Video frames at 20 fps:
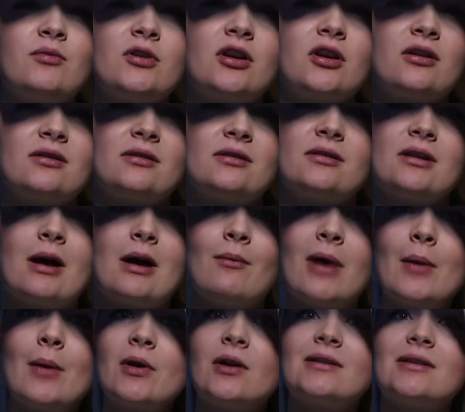because I
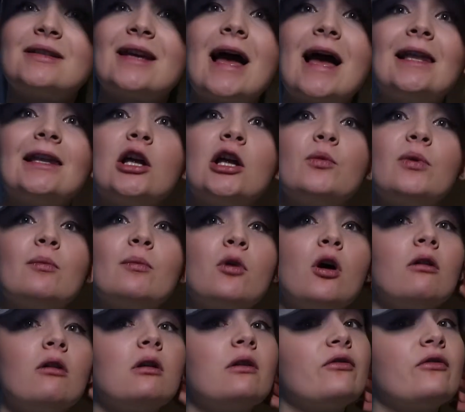might be able to get a little bit
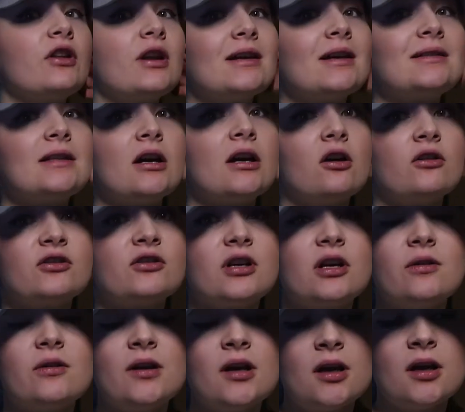more over the next day or
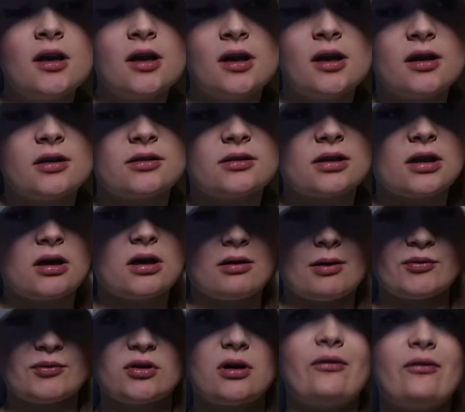two. So
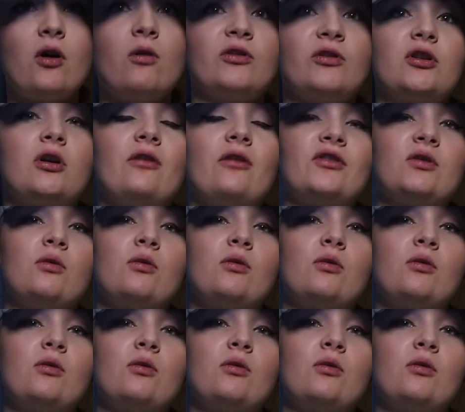I'm sort of holding off.